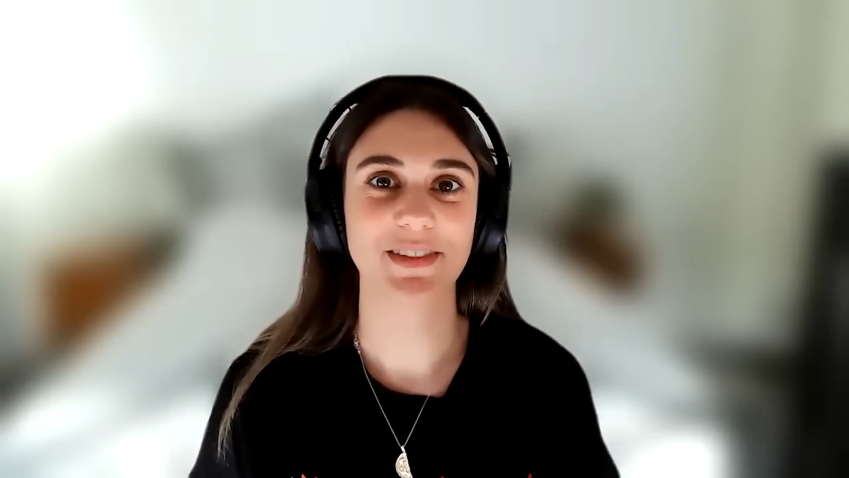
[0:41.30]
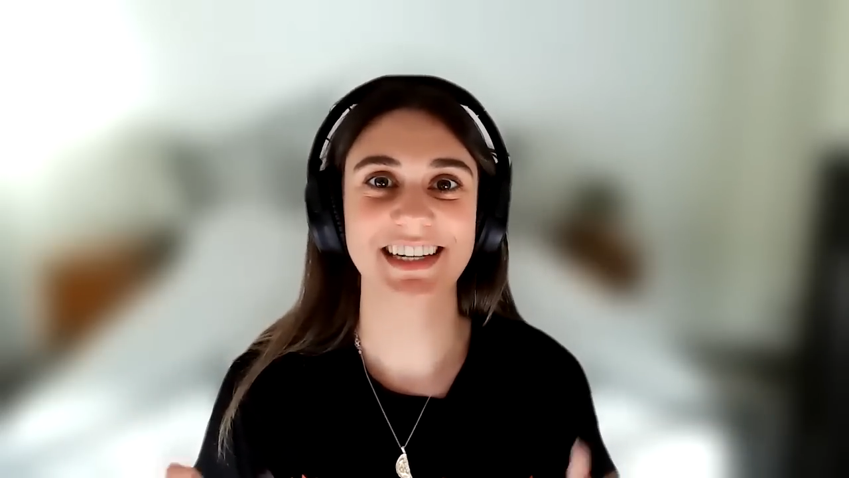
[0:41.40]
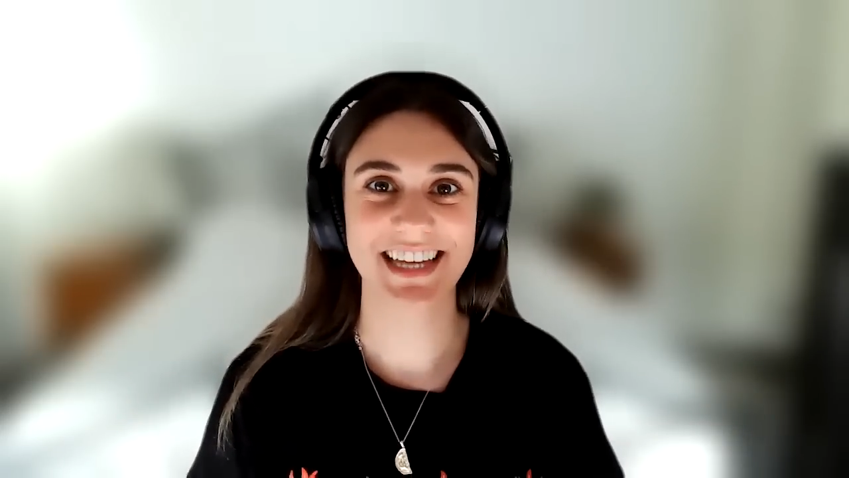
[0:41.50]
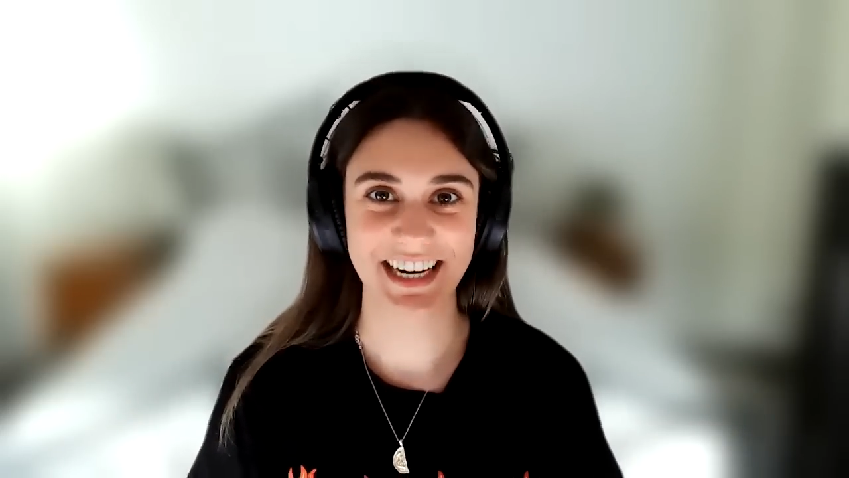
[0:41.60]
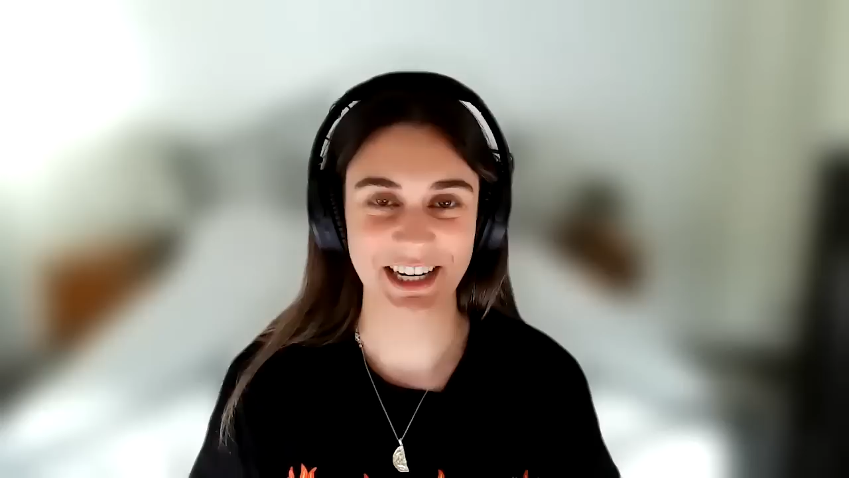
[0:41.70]

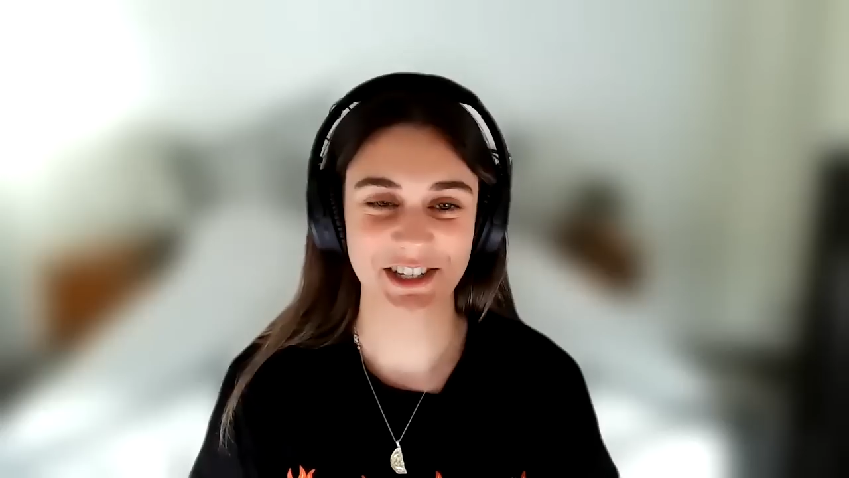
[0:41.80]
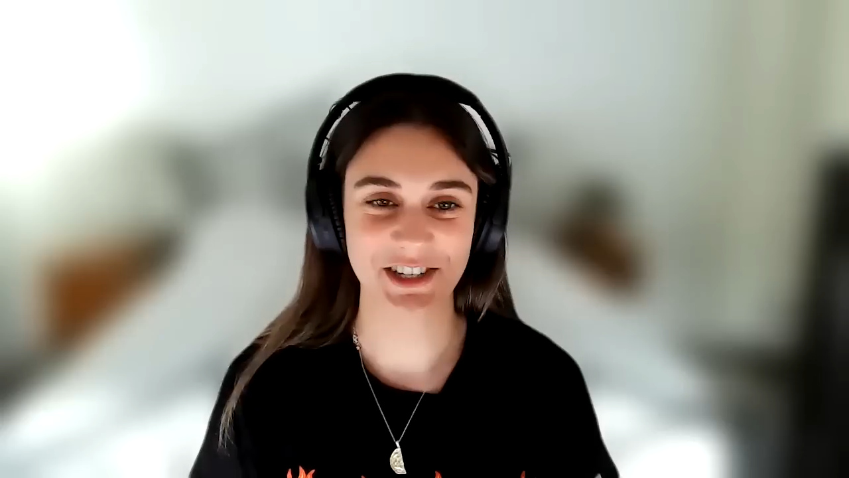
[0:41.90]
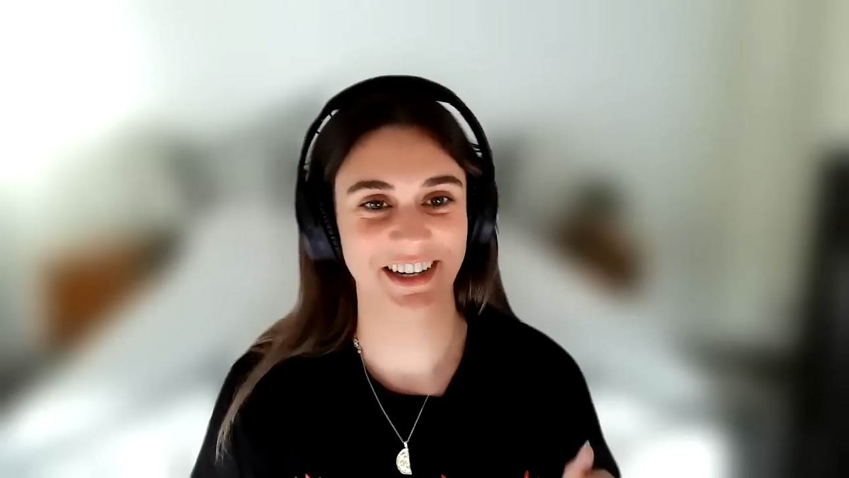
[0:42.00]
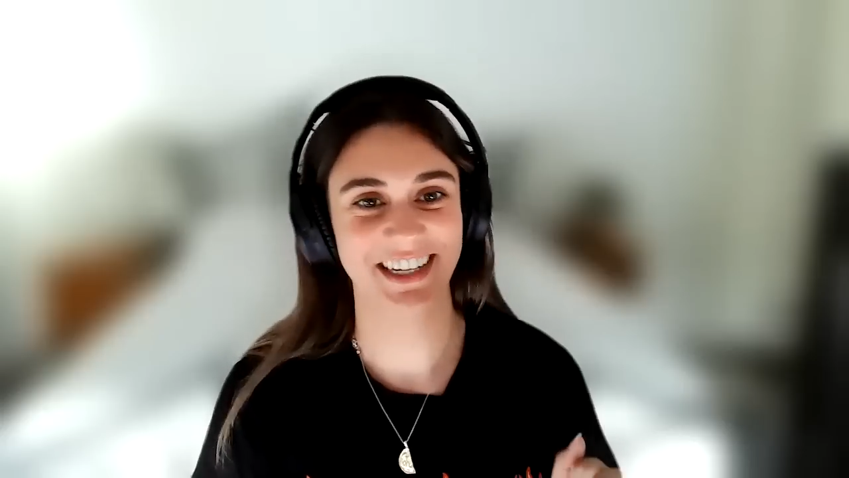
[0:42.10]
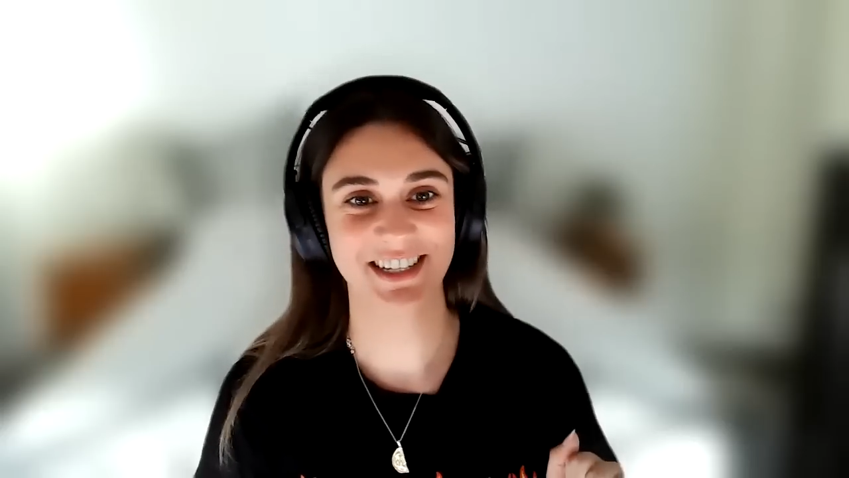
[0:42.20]
let's get
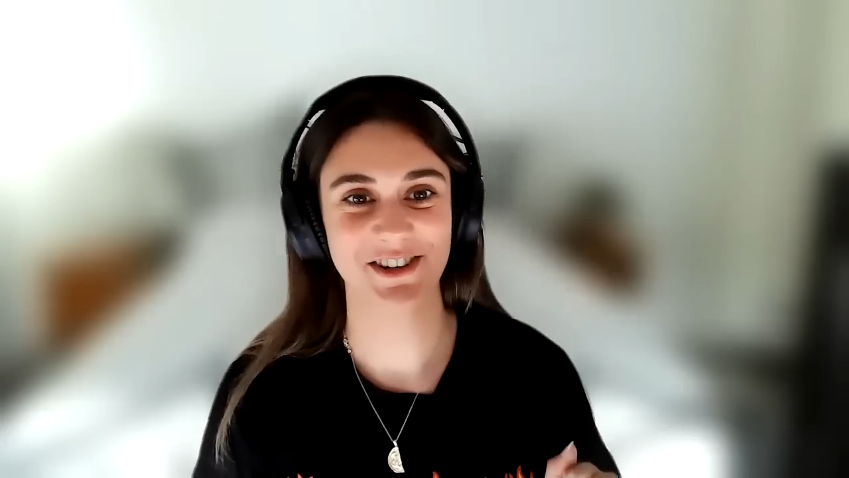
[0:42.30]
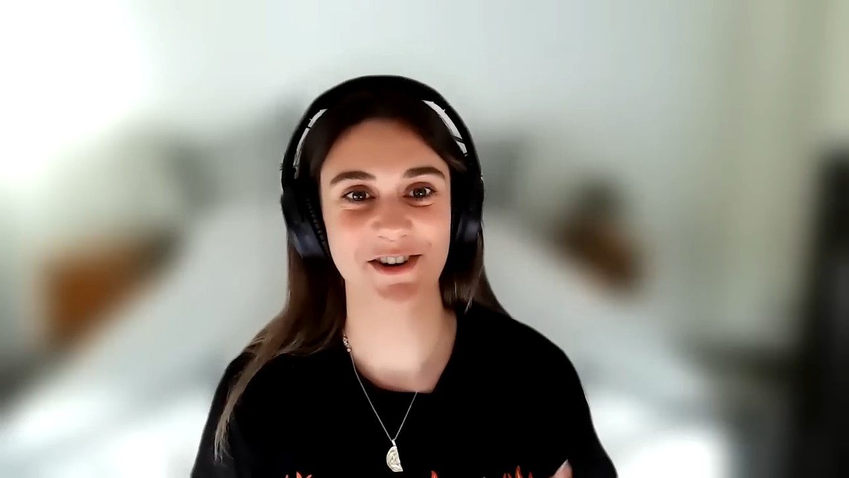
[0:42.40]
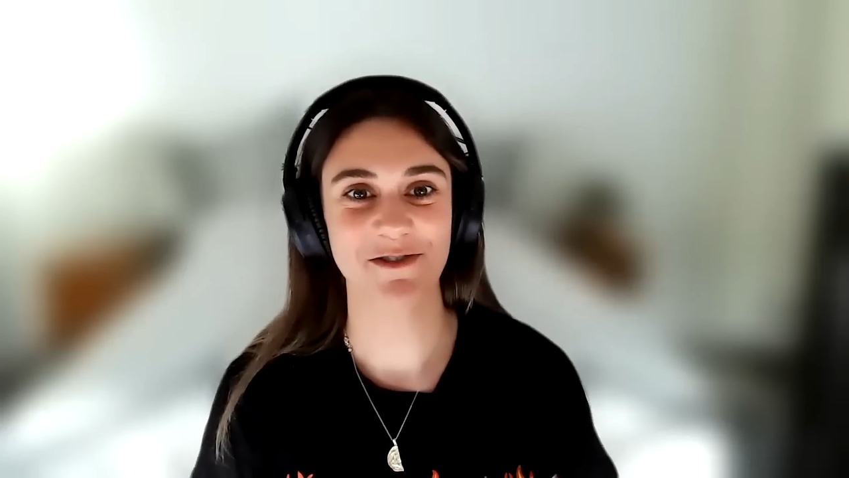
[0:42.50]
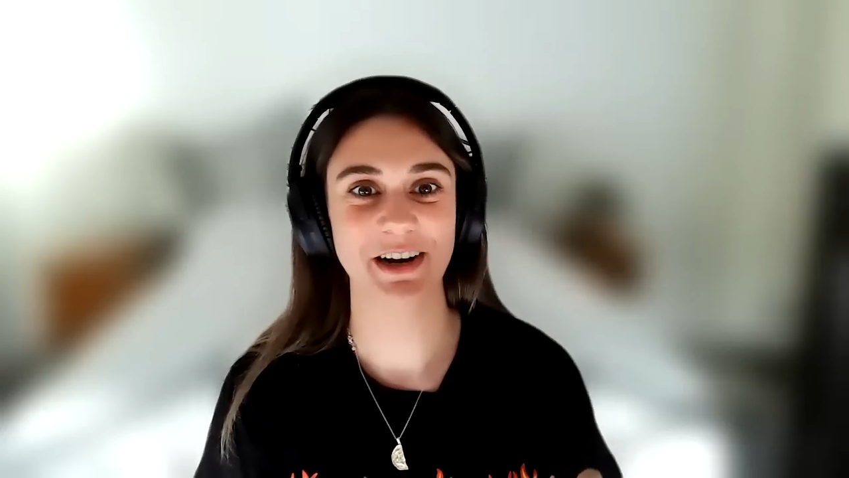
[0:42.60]
into it. So